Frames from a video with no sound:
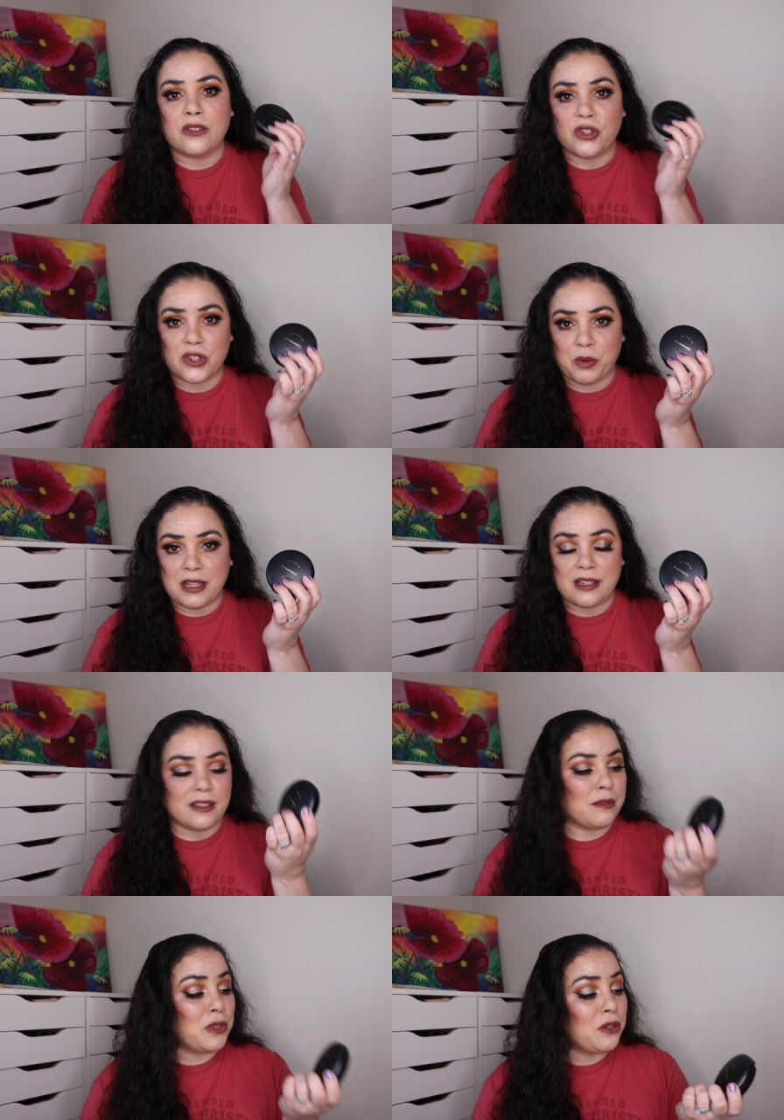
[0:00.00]
just so I can
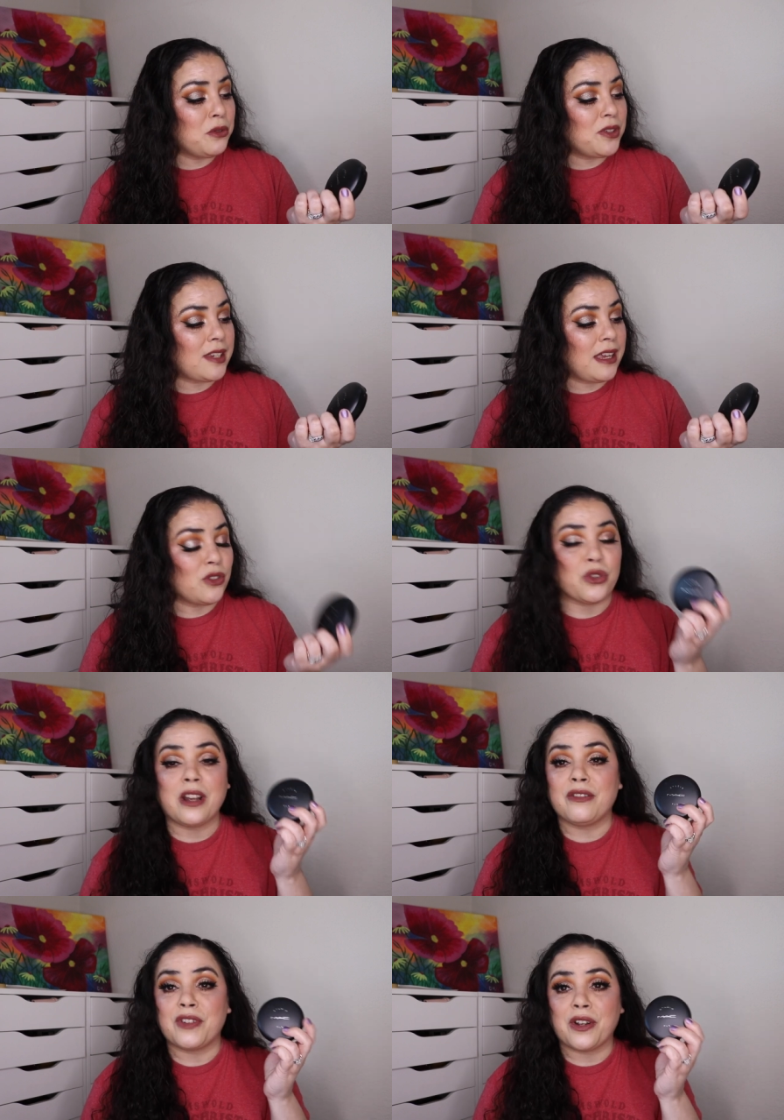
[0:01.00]
get some use and
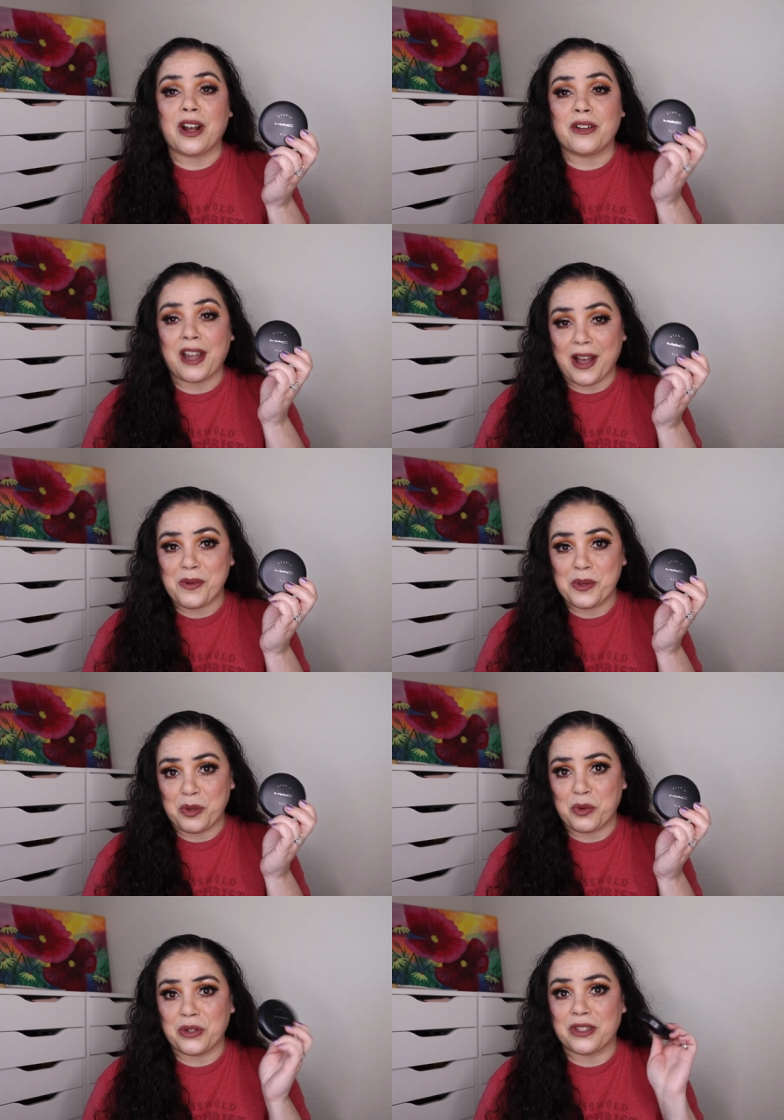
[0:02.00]
try to figure out how in
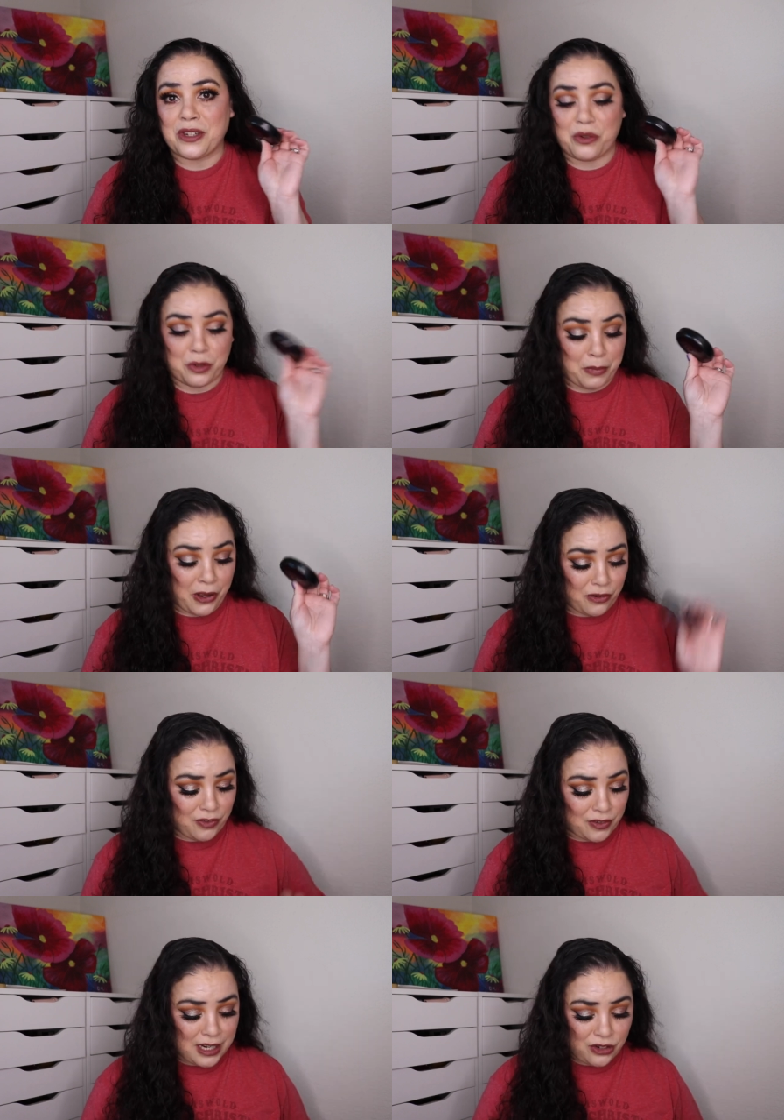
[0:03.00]
the world to use powder
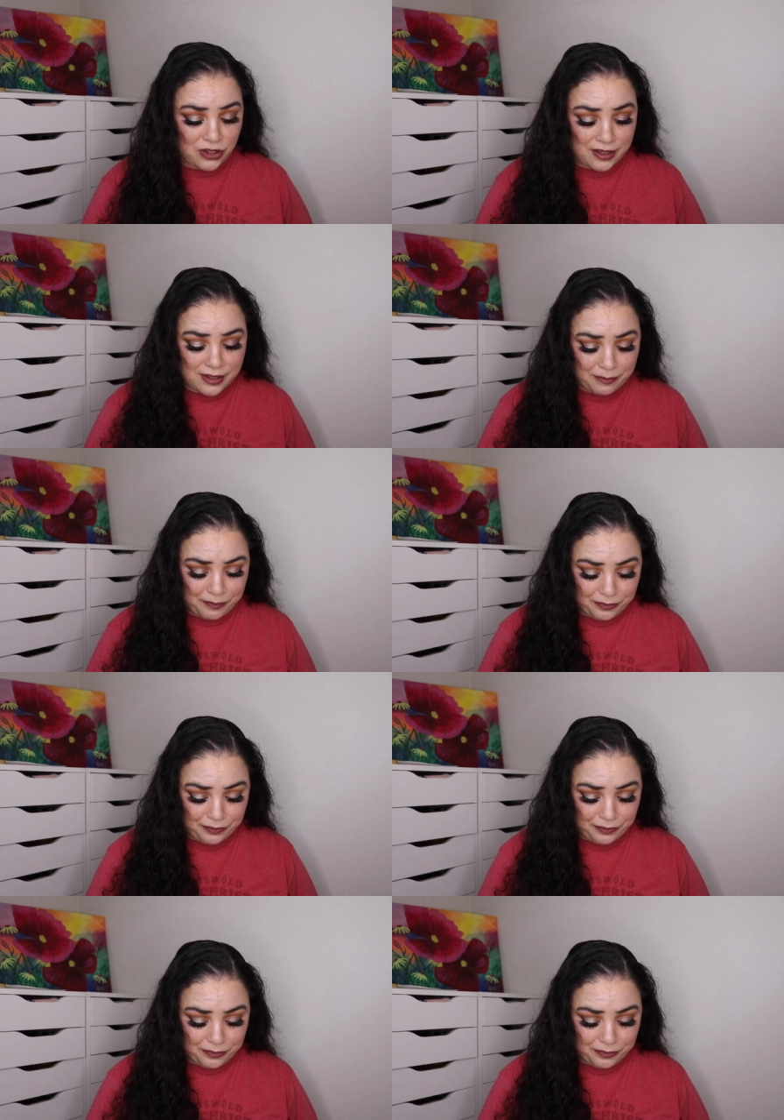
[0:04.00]
foundations.